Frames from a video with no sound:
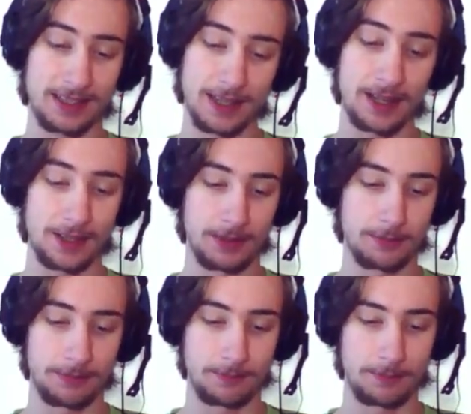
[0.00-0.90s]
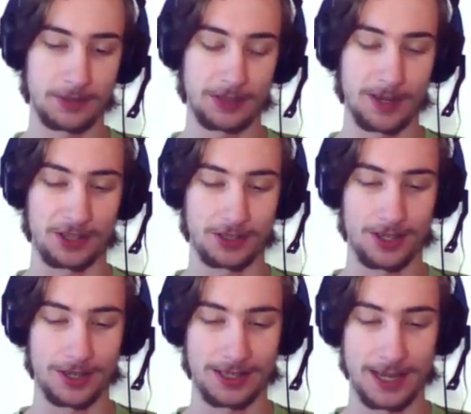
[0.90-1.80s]
his other special
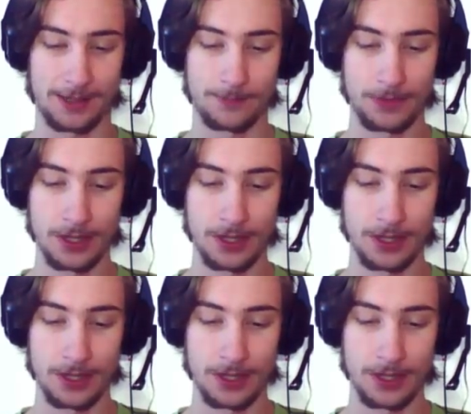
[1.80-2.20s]
slot attack.